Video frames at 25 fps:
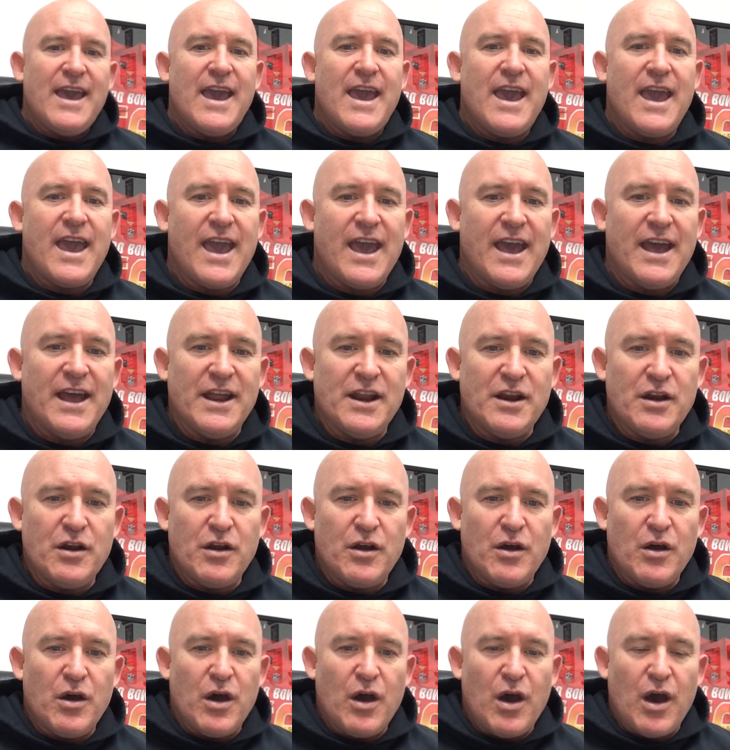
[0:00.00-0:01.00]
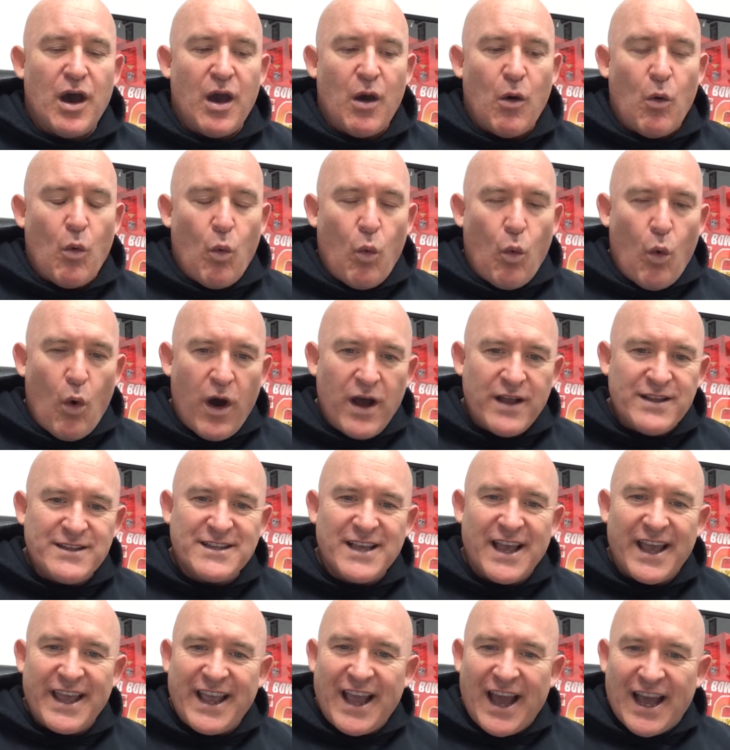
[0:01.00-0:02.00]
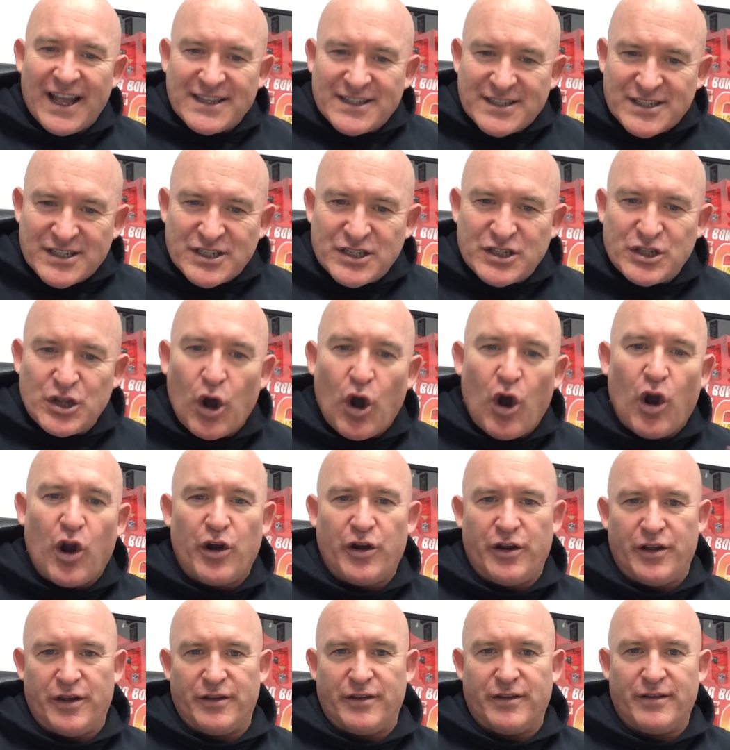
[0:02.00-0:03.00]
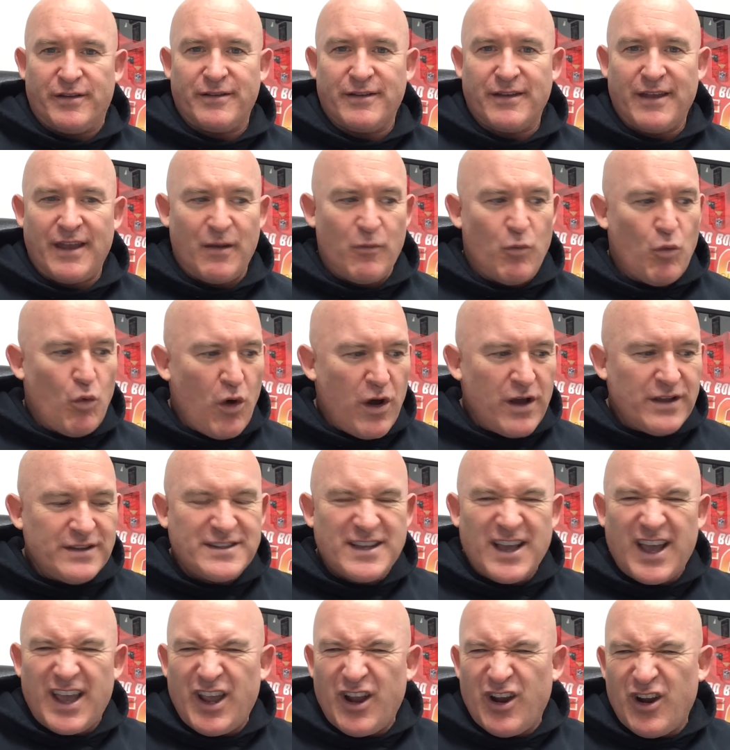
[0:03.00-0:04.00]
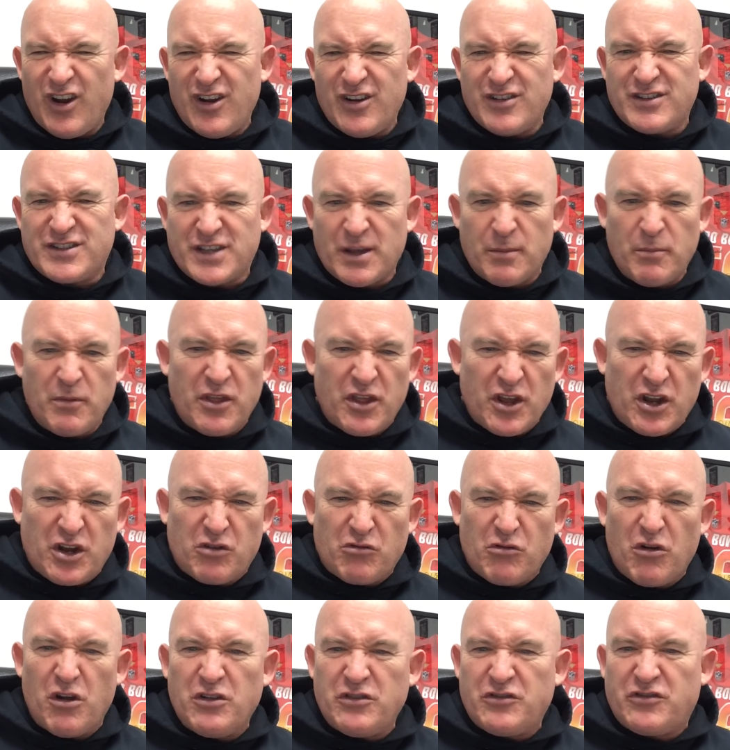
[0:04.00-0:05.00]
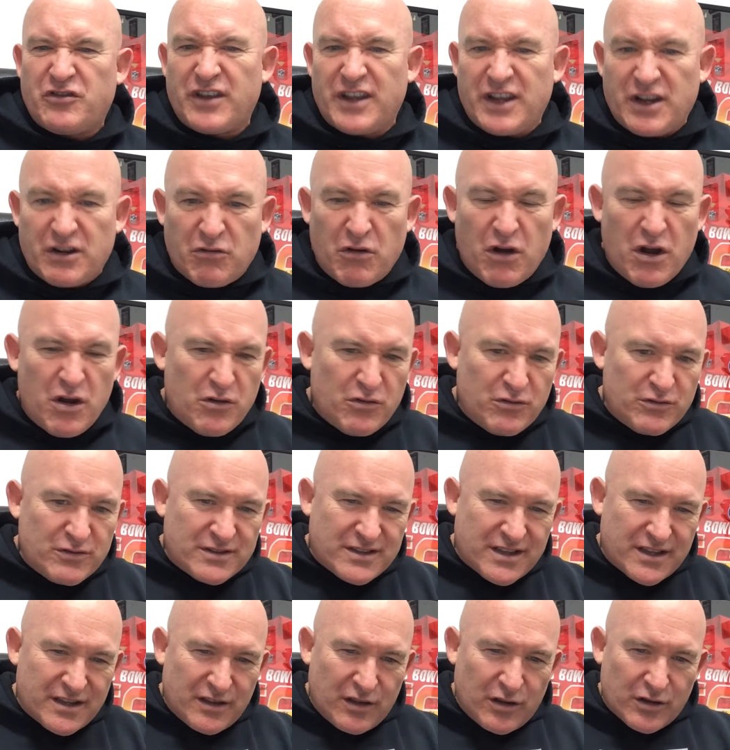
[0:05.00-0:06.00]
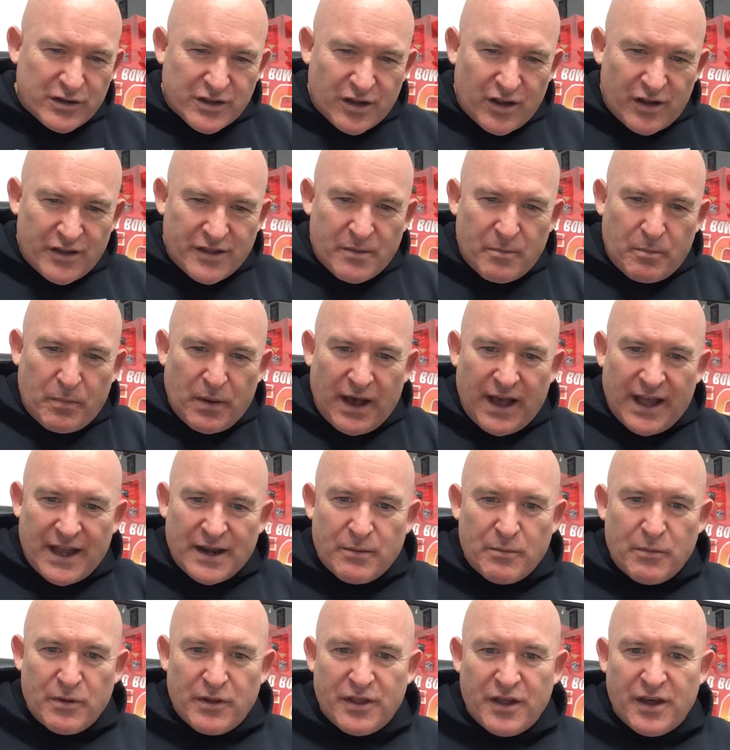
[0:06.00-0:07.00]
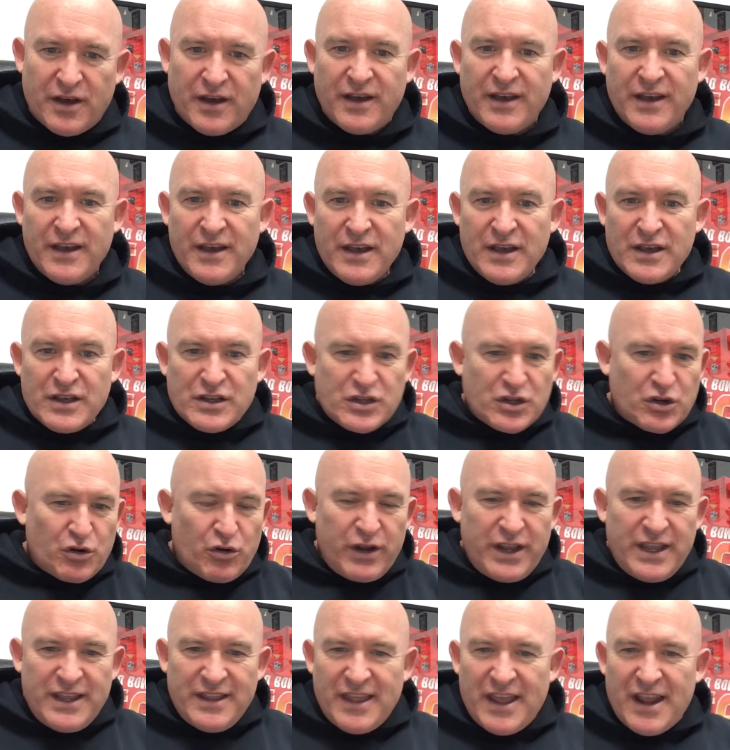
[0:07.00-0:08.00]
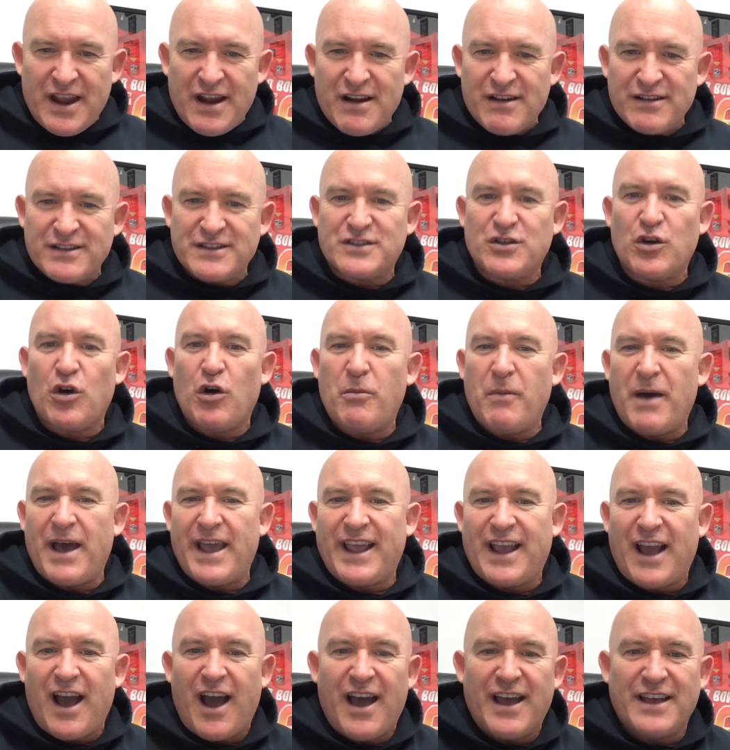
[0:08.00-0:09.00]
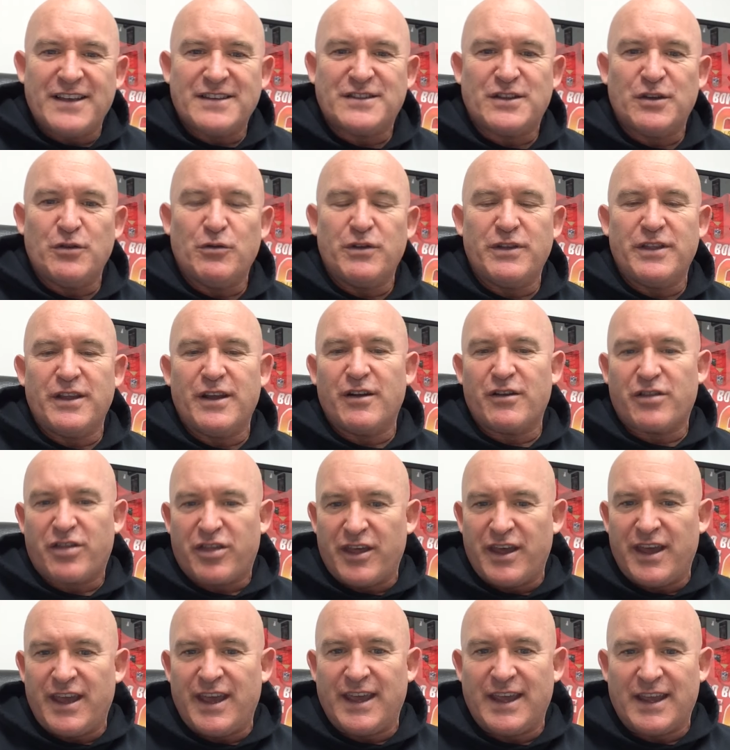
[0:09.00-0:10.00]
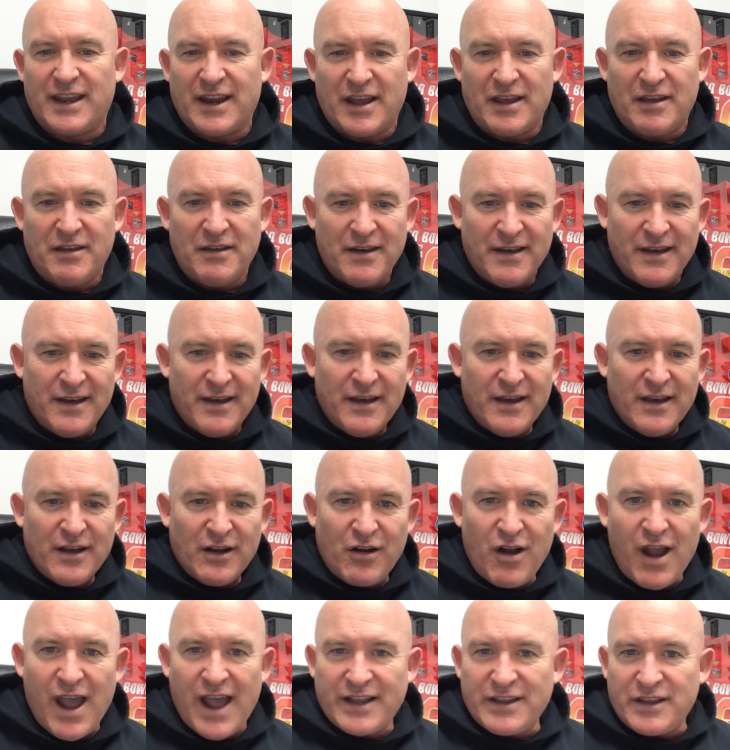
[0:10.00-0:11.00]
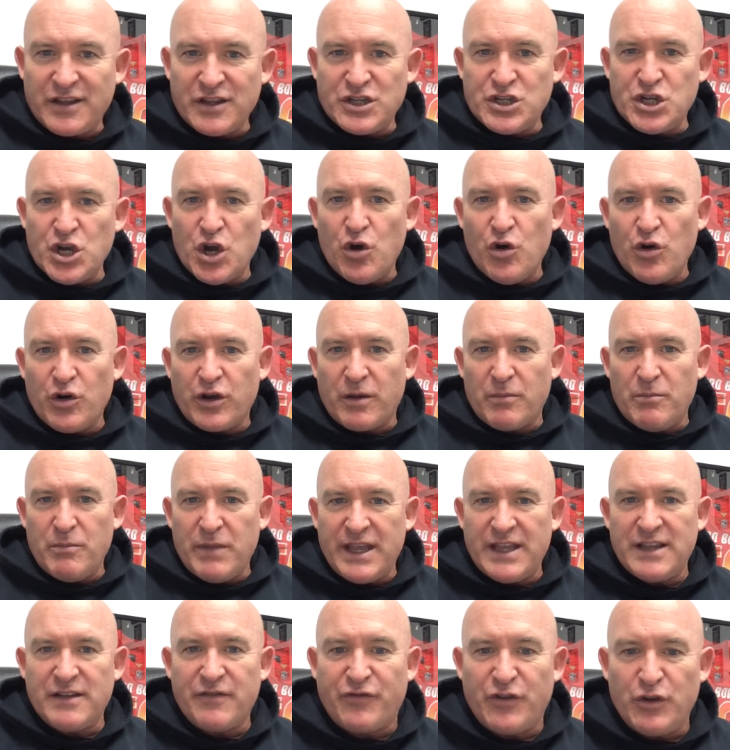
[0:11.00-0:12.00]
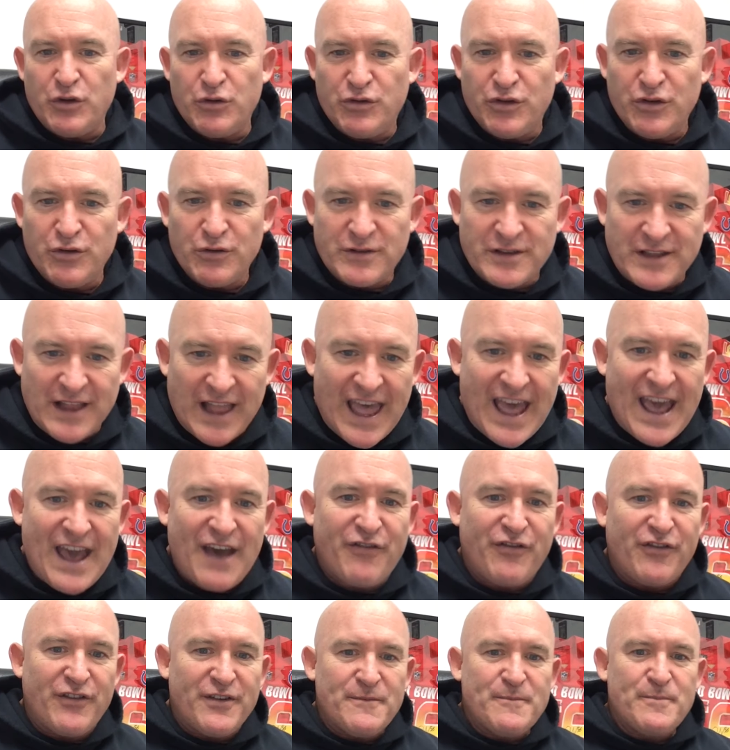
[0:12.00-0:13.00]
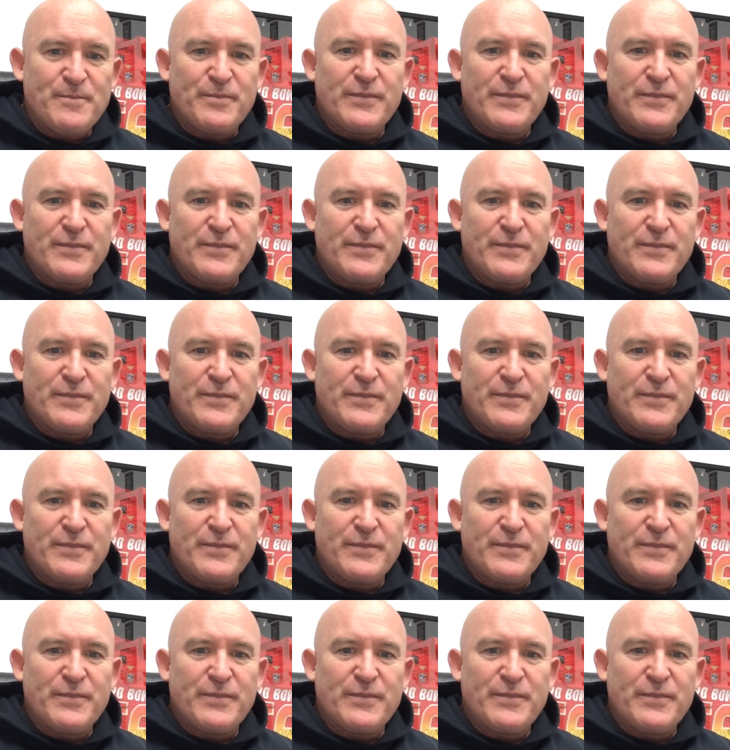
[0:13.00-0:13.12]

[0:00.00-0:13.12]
And once I got started, and once I heard some of the grunts and groans and looked on the bottom of the screen there and saw my guys doing their thing, and I cracked a joke and made a few dudes laugh.